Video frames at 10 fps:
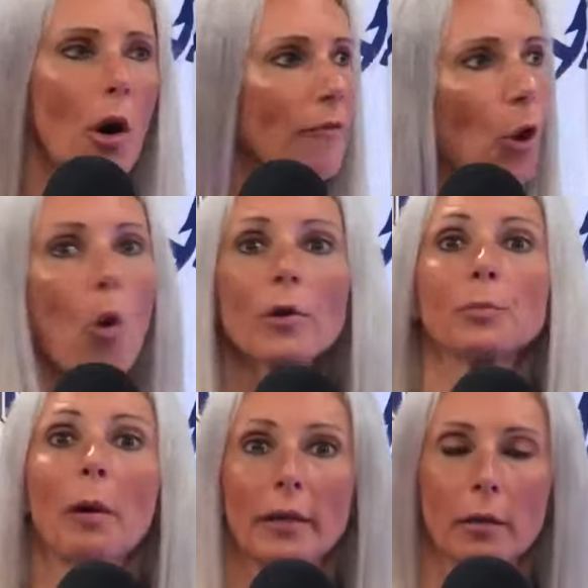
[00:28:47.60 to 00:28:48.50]
of course.
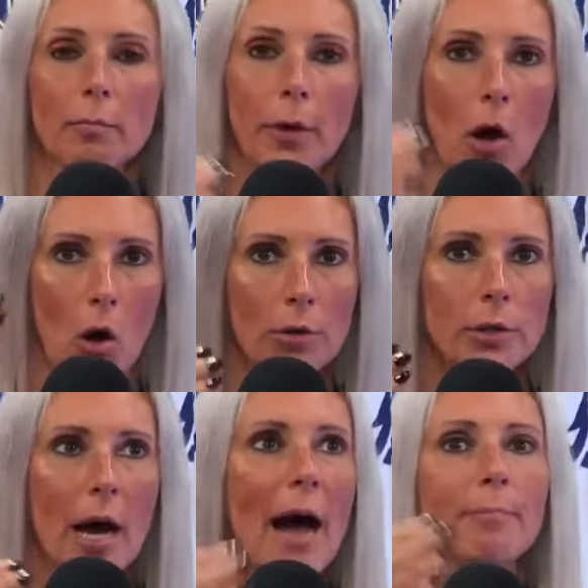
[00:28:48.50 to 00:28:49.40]
But
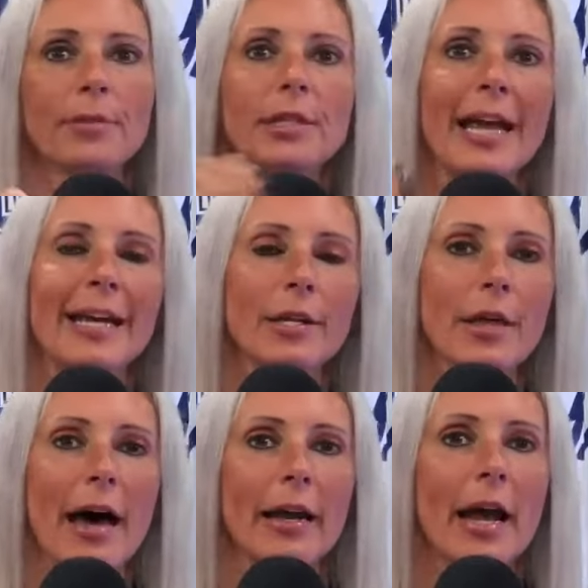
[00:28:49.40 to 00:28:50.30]
also, I'm saying
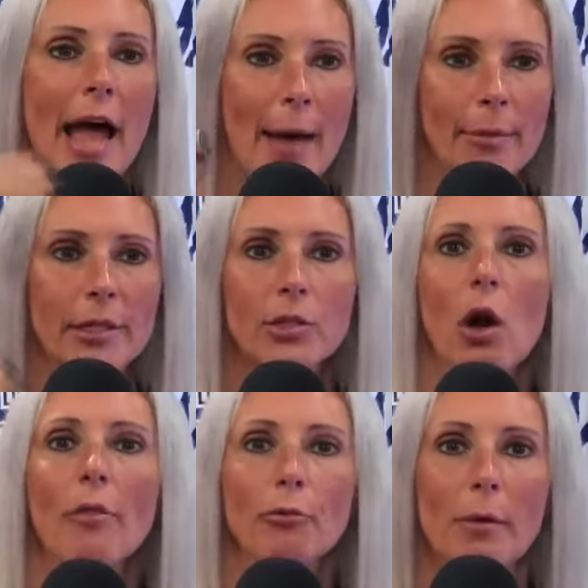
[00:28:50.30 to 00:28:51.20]
that Edmonton's
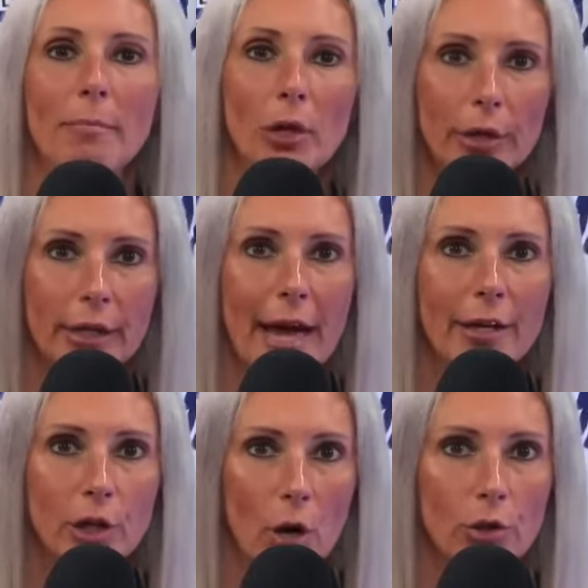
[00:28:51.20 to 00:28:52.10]
gone through a million
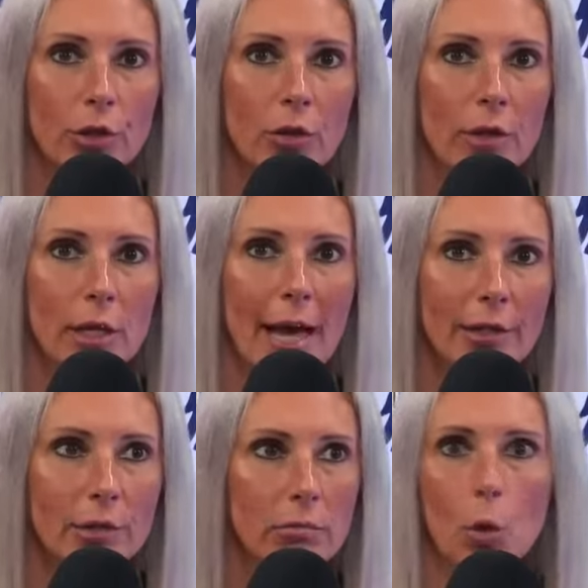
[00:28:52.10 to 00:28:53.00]
head coaches over the
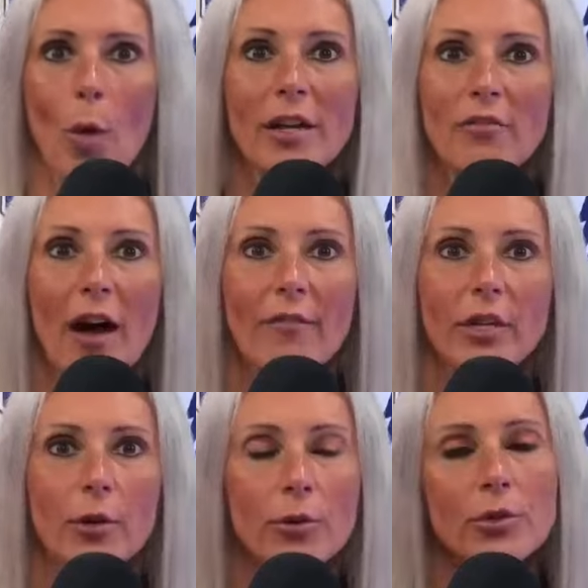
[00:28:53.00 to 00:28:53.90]
last 25
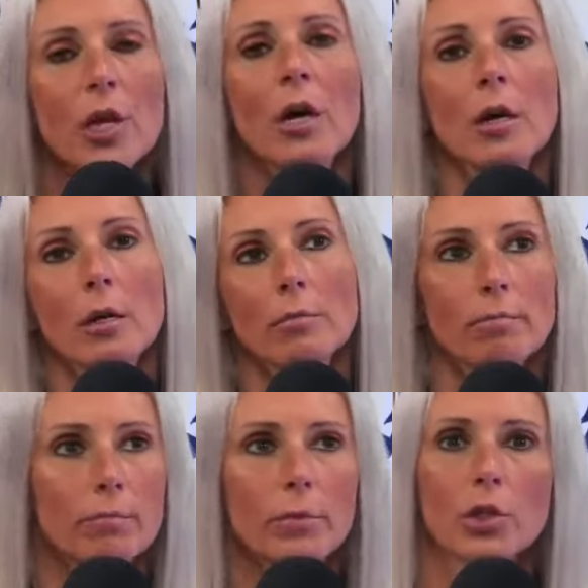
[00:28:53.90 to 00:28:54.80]
years.
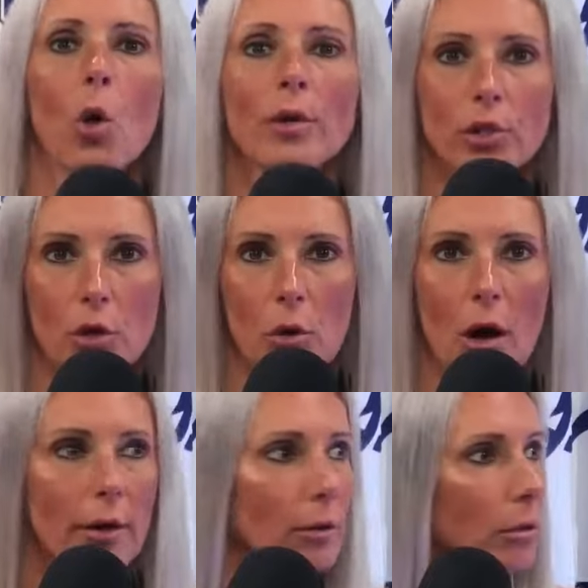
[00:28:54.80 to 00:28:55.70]
So is
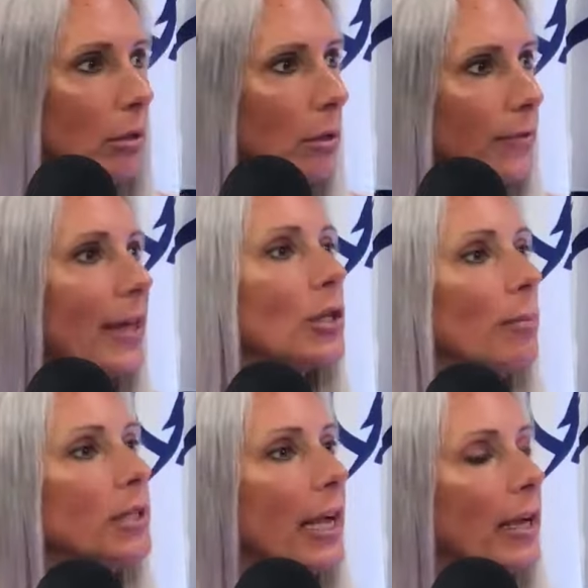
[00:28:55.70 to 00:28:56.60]
Toronto. That's all
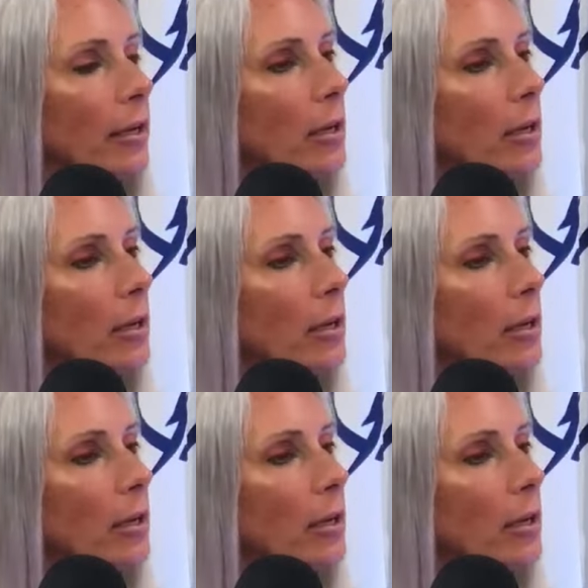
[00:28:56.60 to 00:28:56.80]
I'm saying.